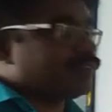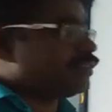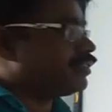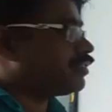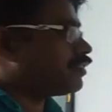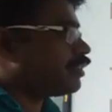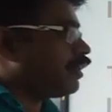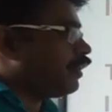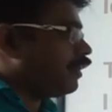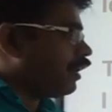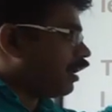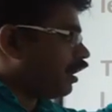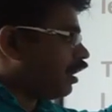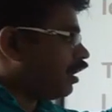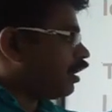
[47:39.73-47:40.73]
These
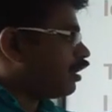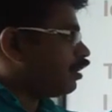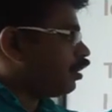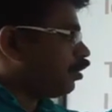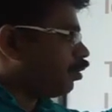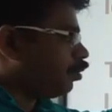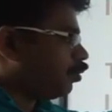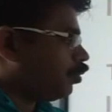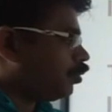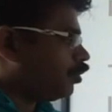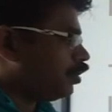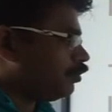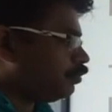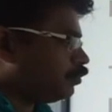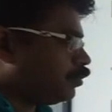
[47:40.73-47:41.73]
are
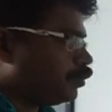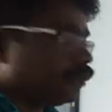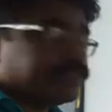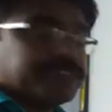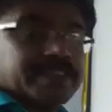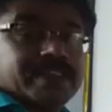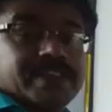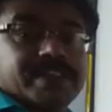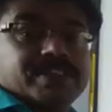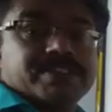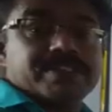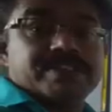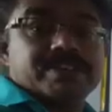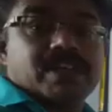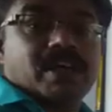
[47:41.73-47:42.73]
all four
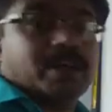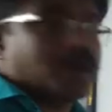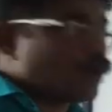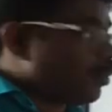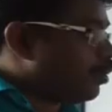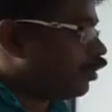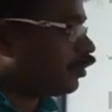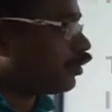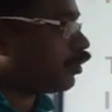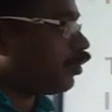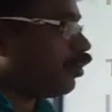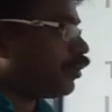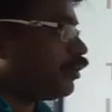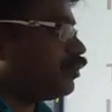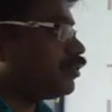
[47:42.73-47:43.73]
sentences are
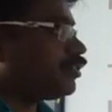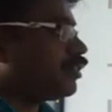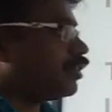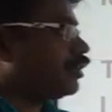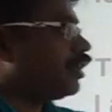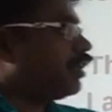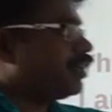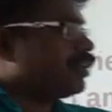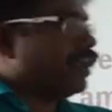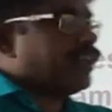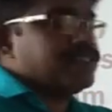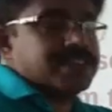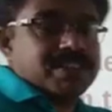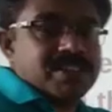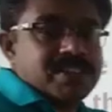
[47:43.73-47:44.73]
wrong usage.
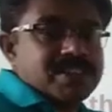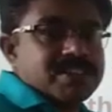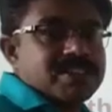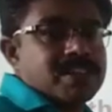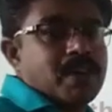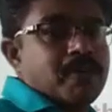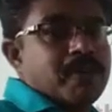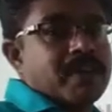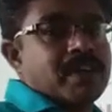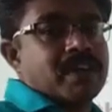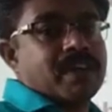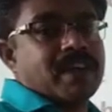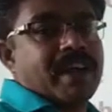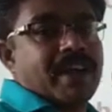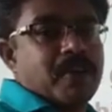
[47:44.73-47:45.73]
Tasting
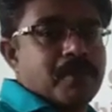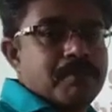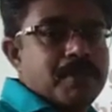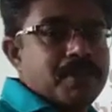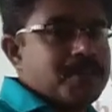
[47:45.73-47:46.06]
sour cannot be